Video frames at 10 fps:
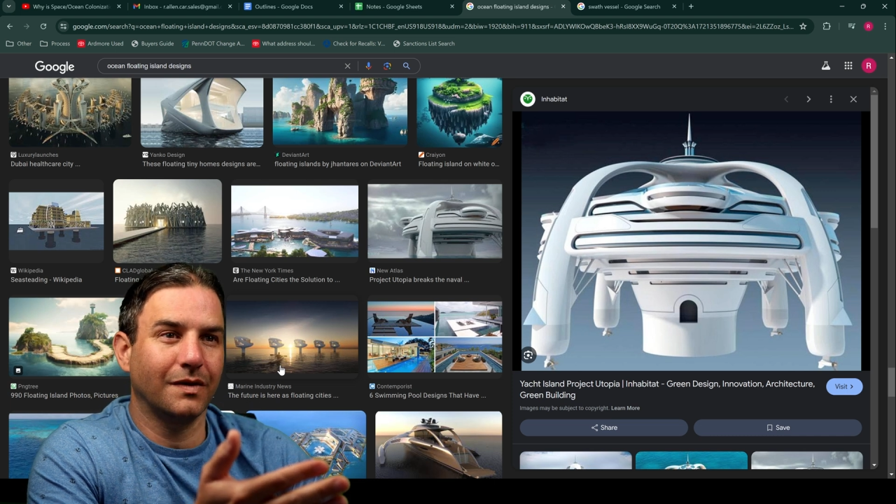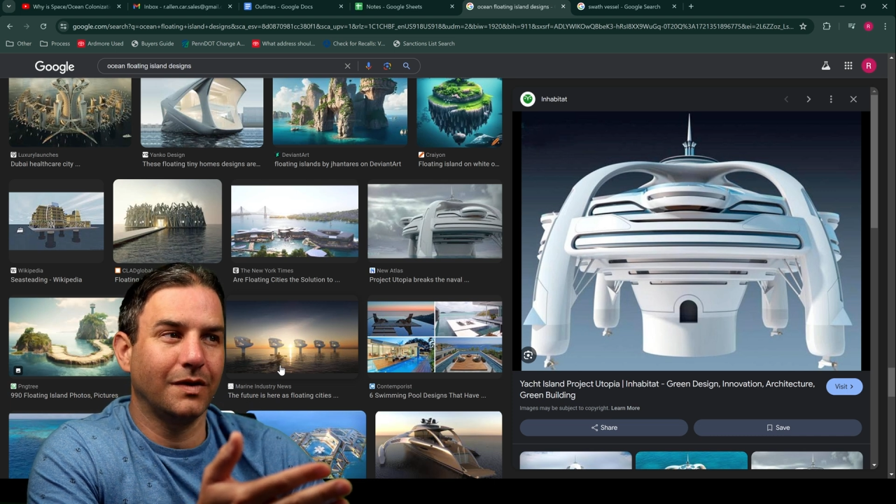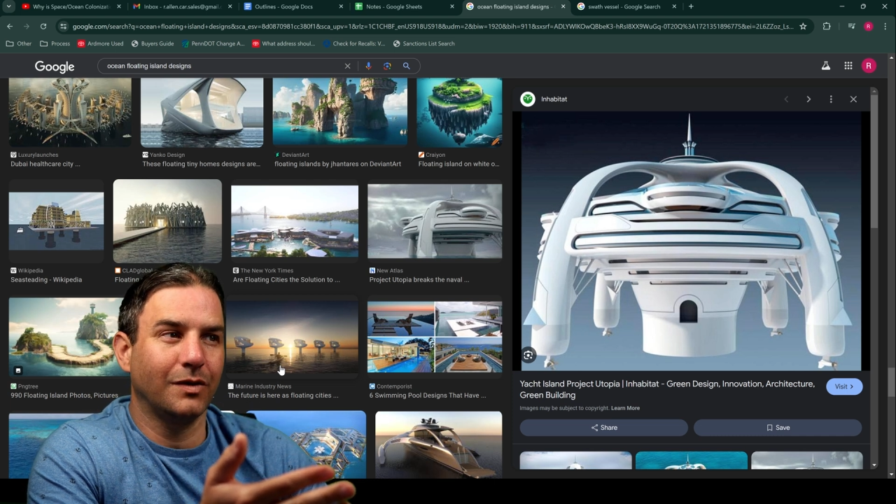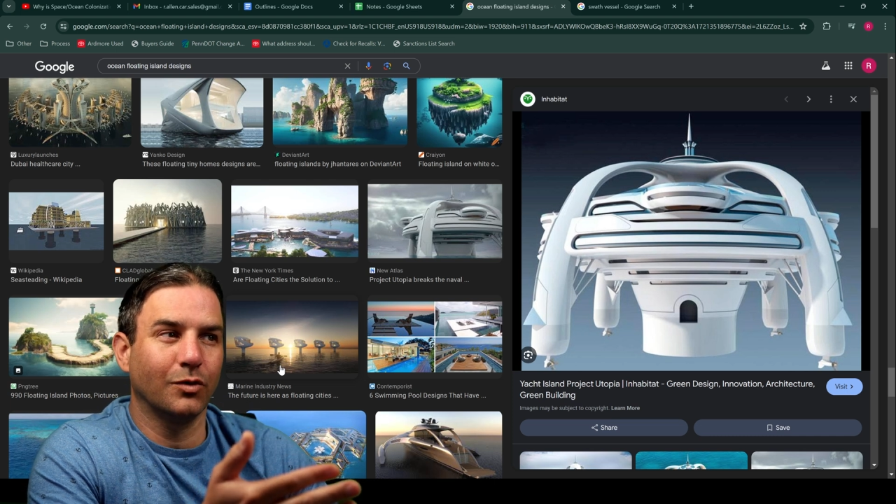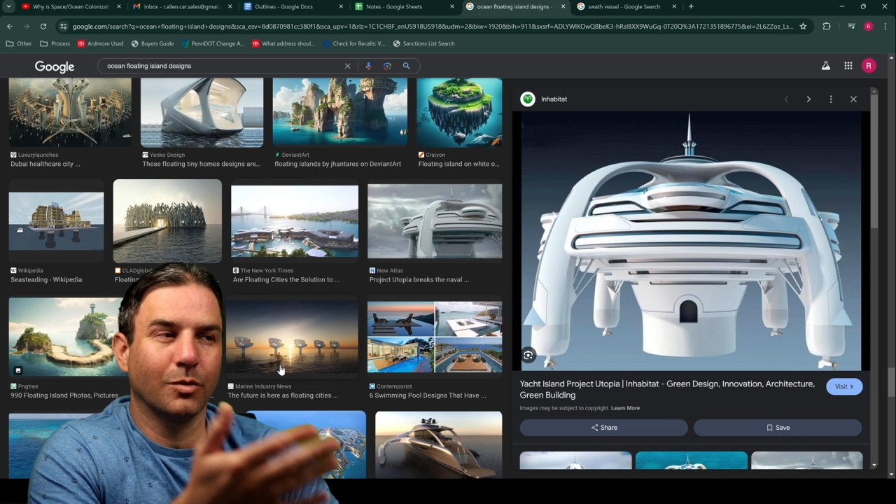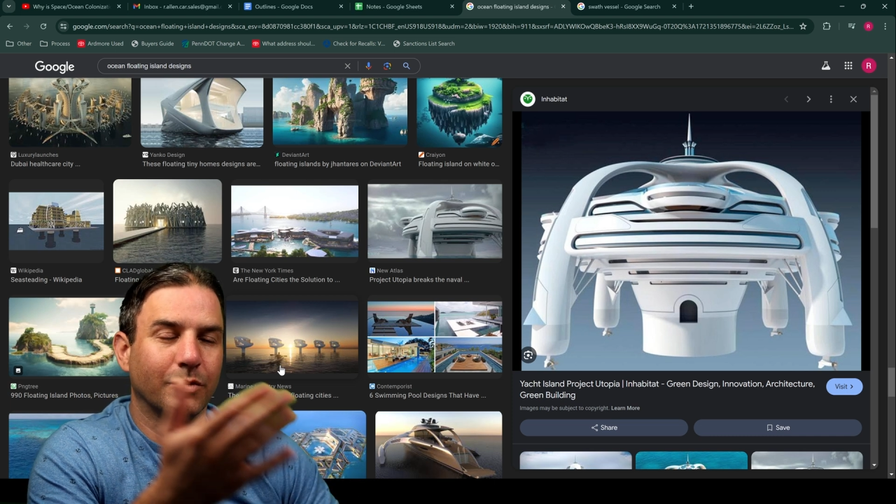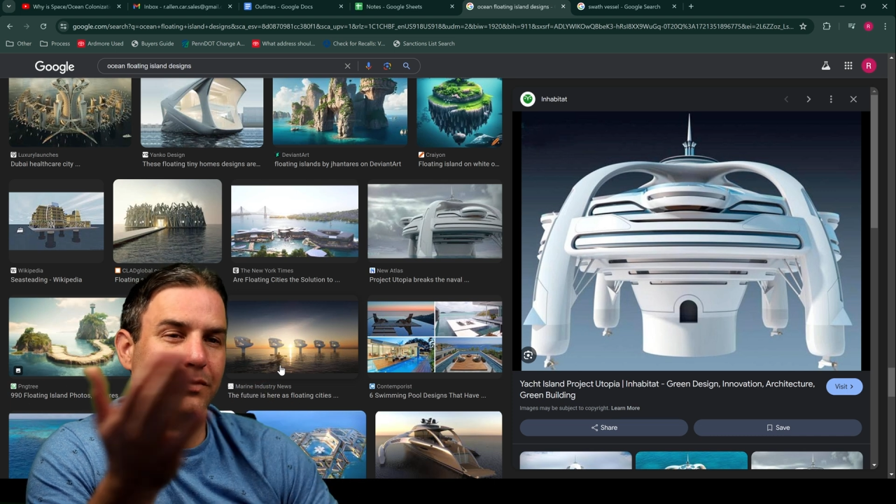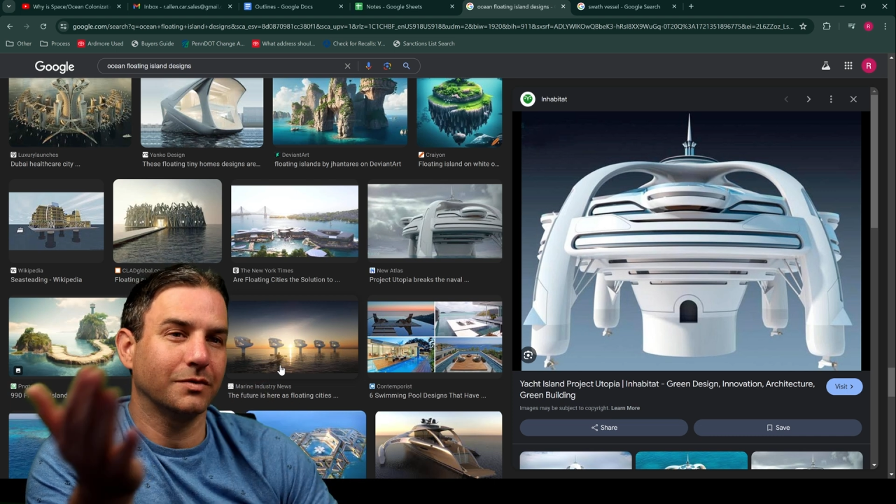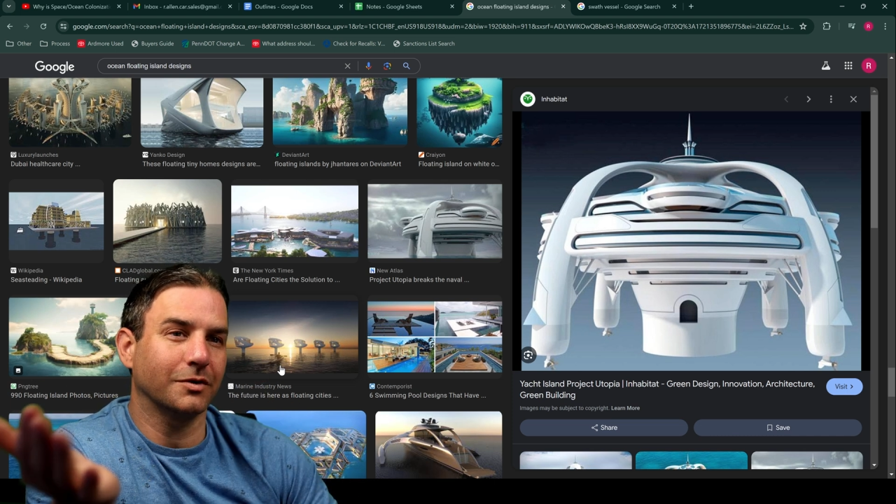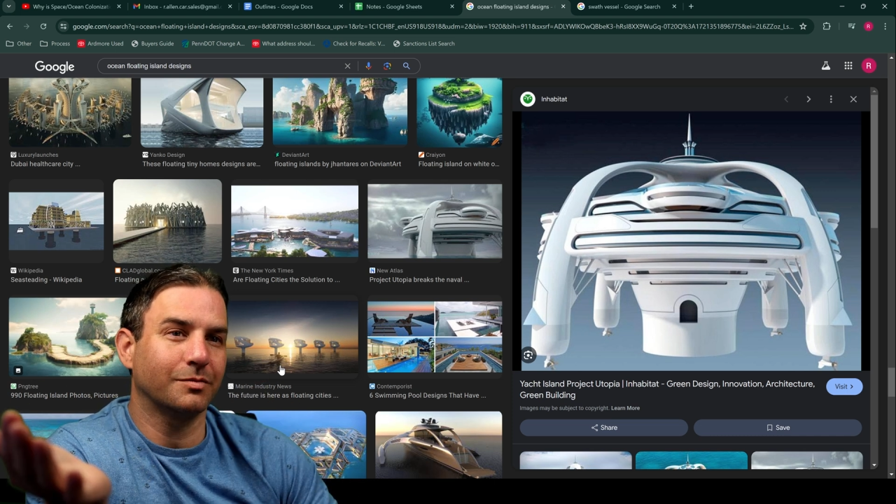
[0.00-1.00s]

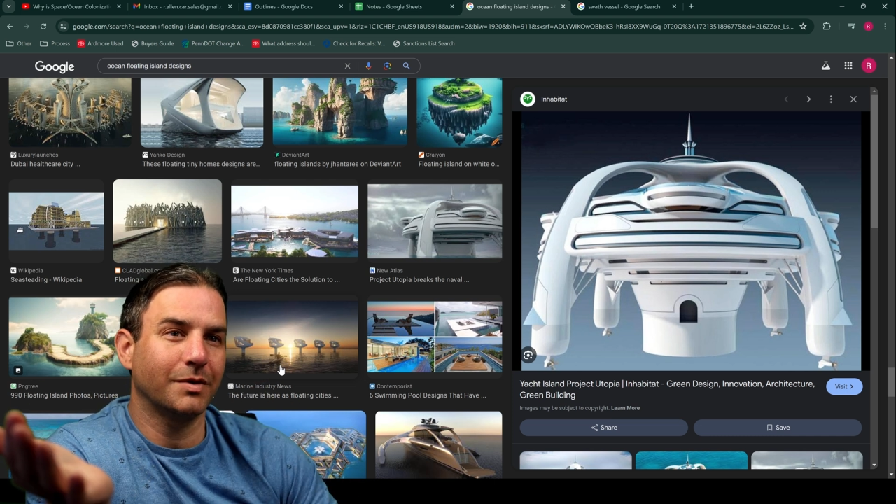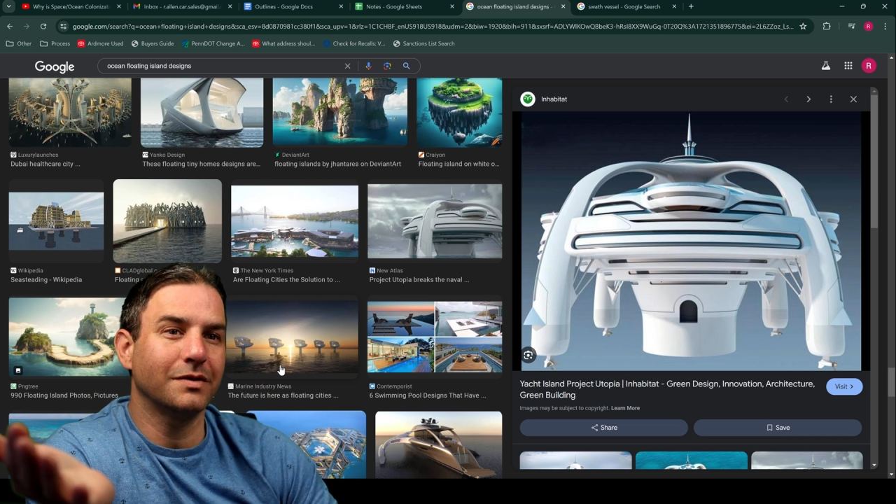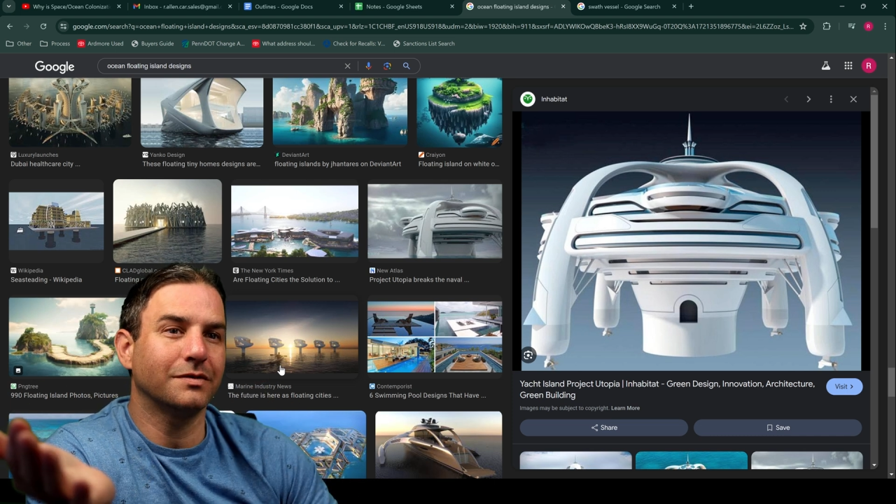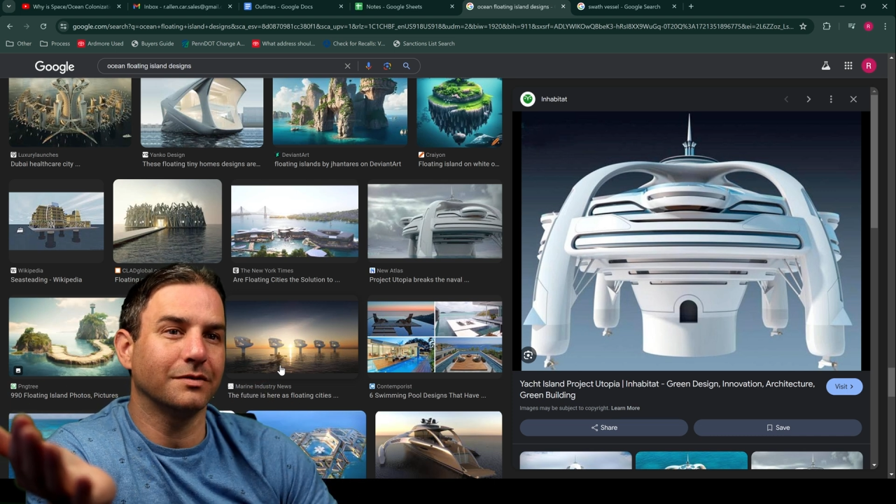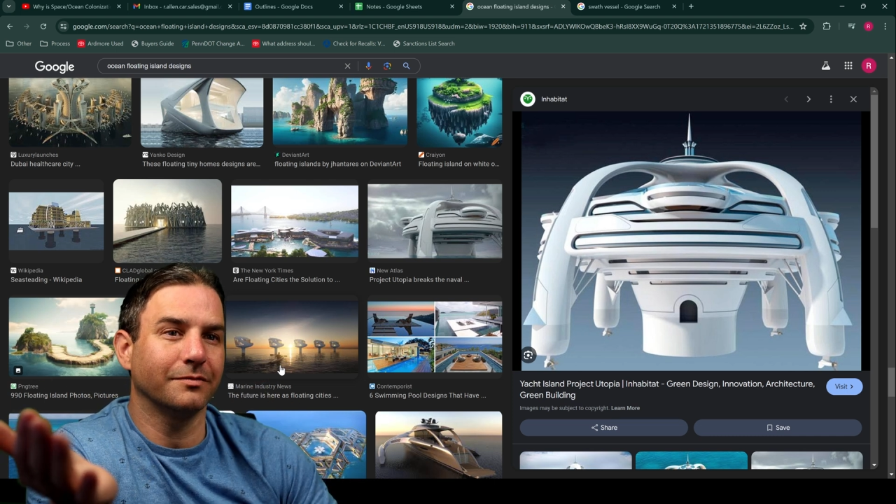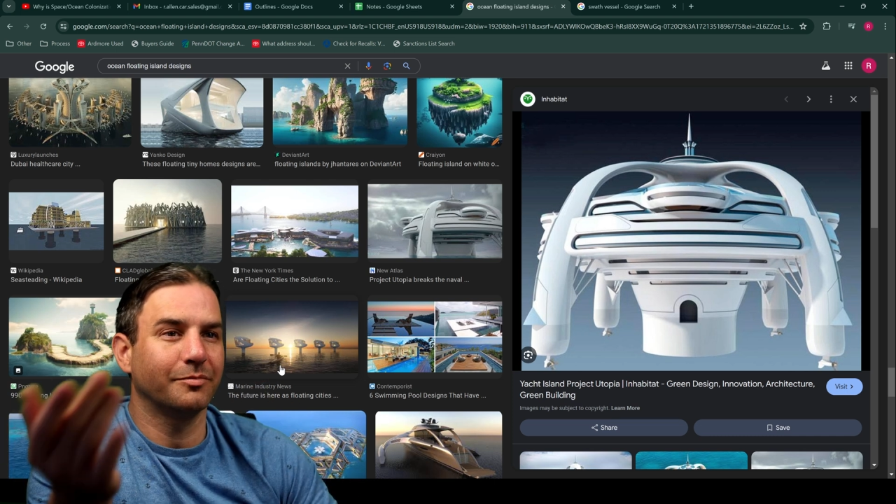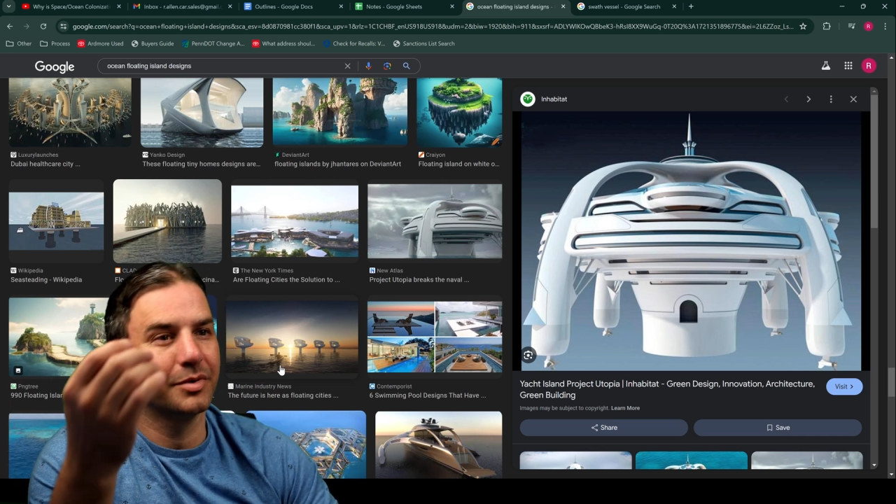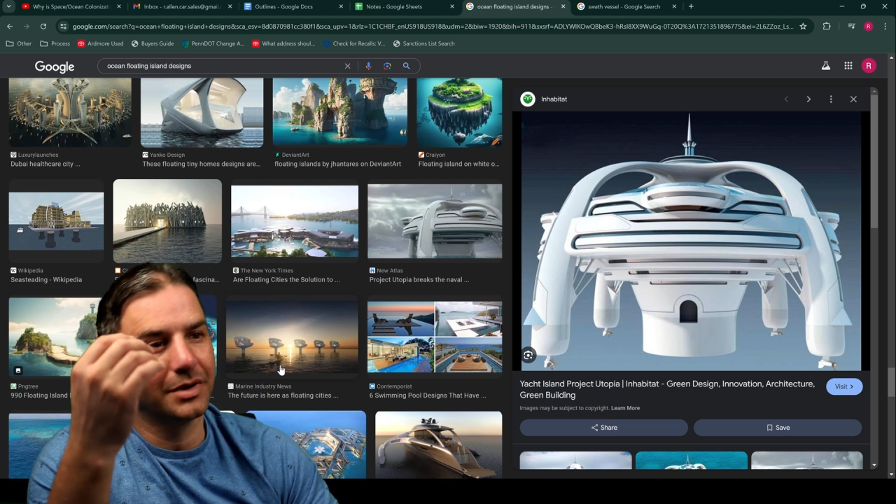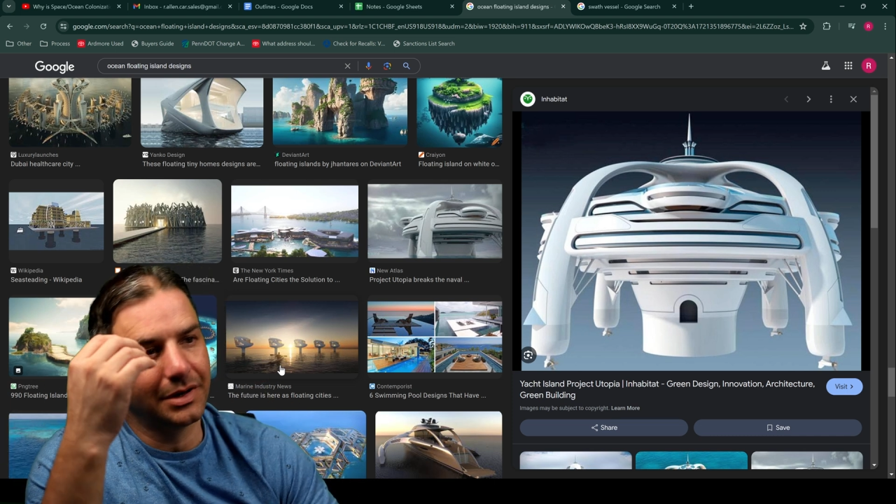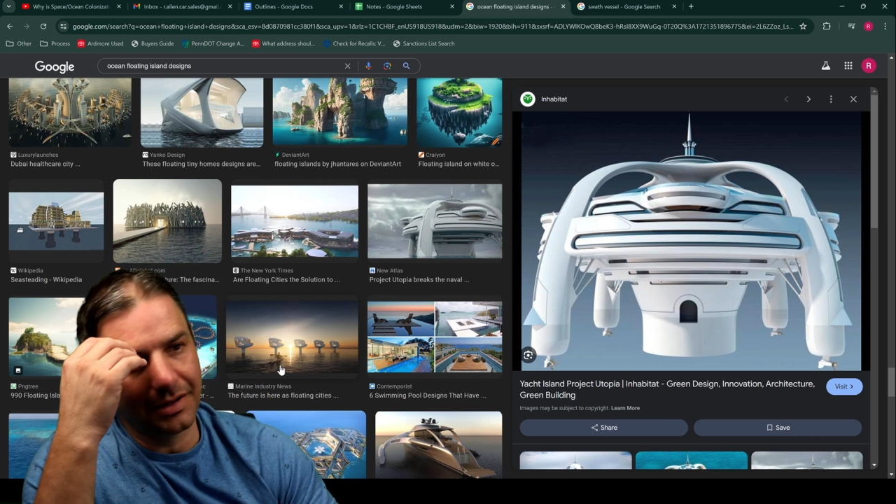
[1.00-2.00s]
enormously expensive,
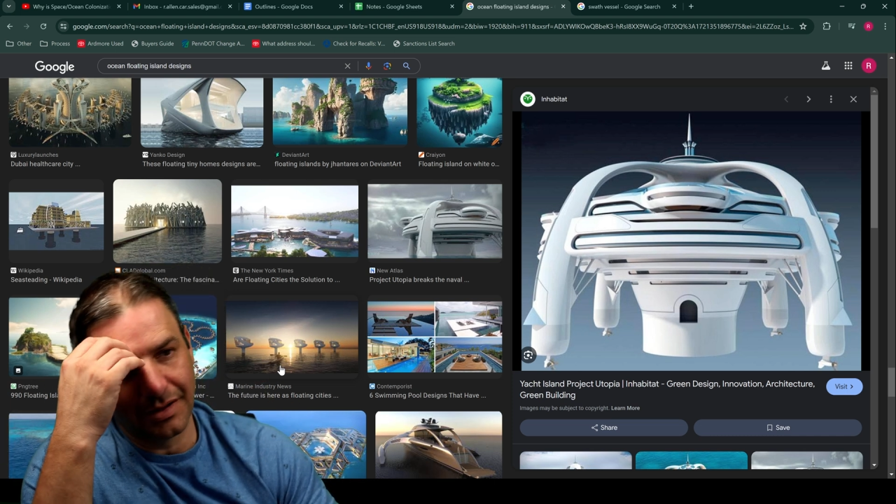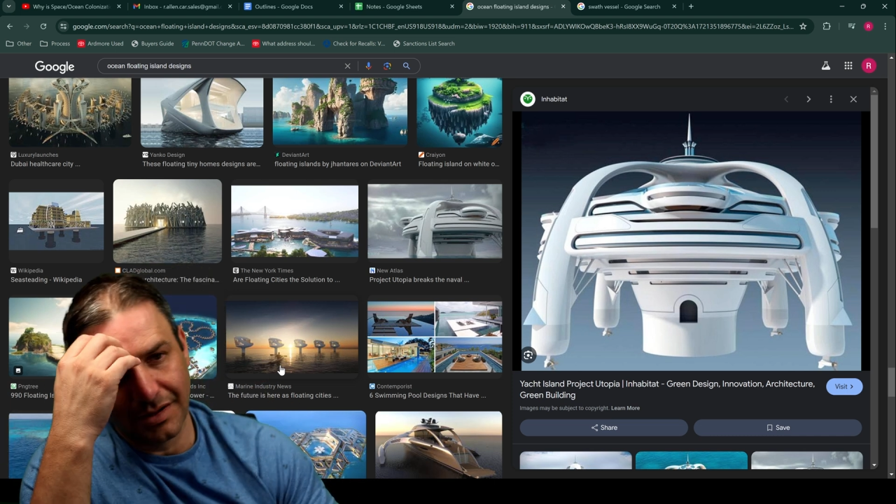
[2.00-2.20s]
but